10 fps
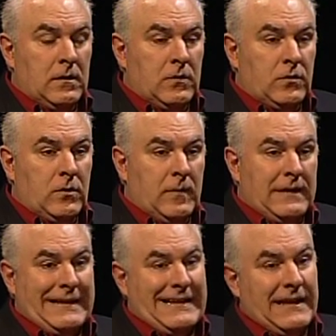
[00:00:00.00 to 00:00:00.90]
So
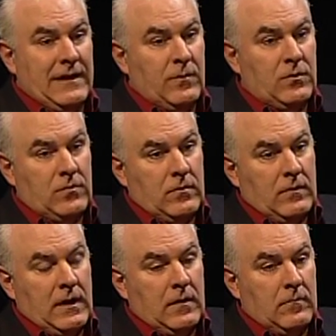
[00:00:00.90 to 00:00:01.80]
my deadline was
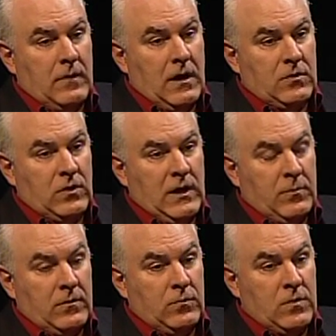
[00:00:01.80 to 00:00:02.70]
around March or
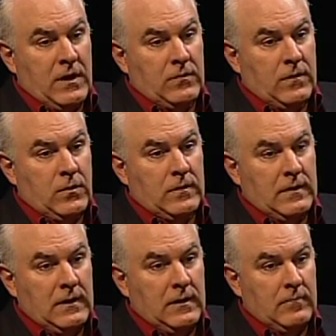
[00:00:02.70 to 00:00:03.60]
April of
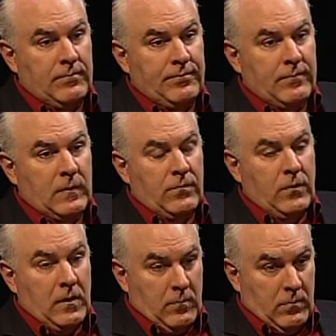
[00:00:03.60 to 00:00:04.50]
2013
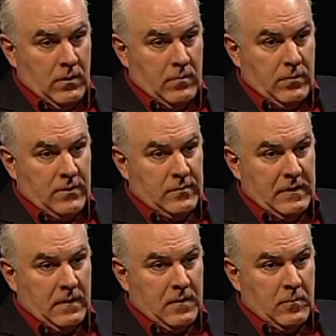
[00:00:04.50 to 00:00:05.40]
for the uh, Boston
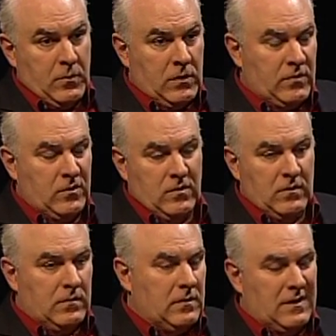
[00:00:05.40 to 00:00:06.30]
Marathon books. I
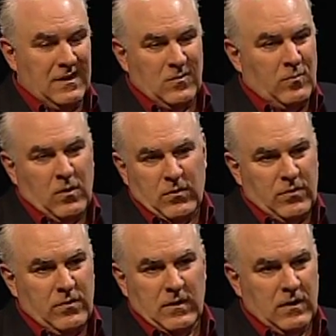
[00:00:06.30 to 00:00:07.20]
couldn't, you can't do both.
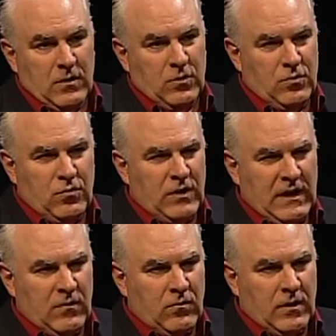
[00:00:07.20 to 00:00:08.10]
Sure. I couldn't
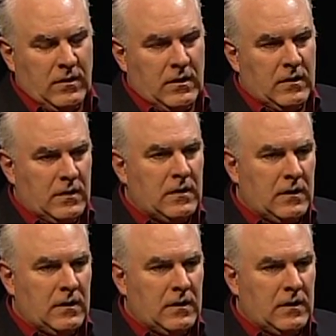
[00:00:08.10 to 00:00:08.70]
train and run, yeah.